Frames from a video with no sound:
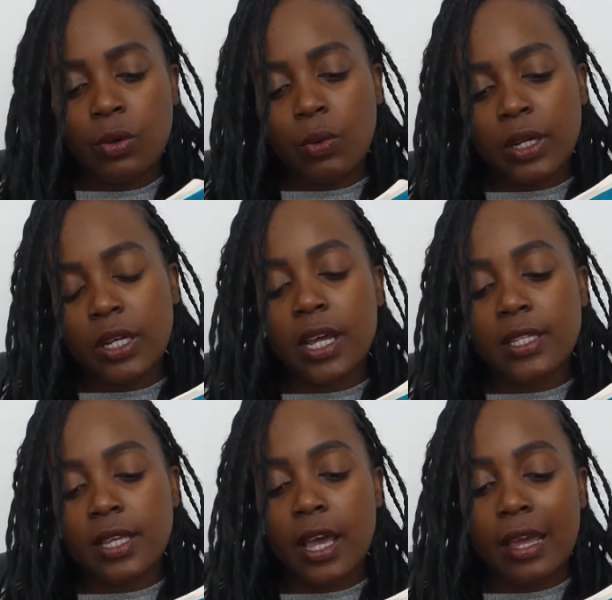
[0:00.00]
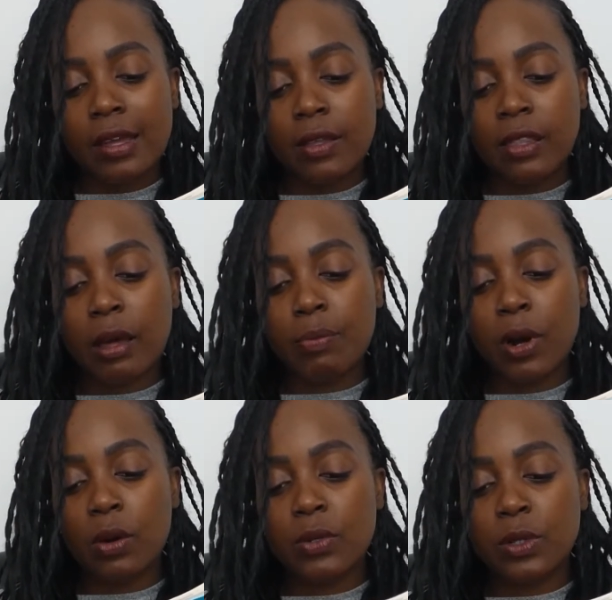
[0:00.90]
What could I say? That
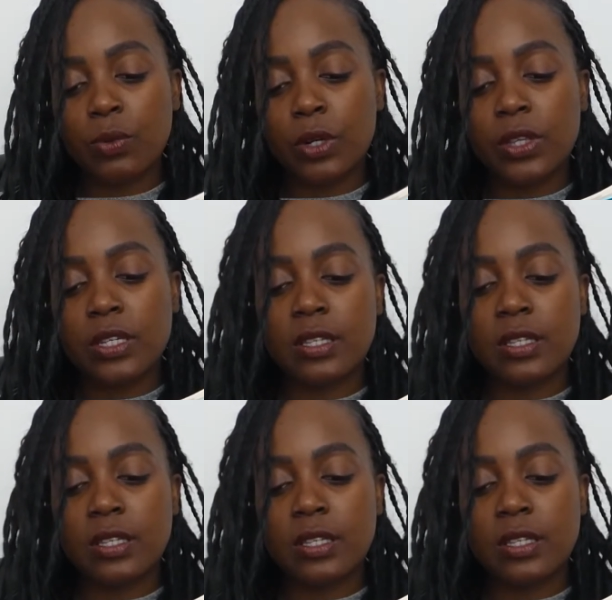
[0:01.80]
Parr was a worthy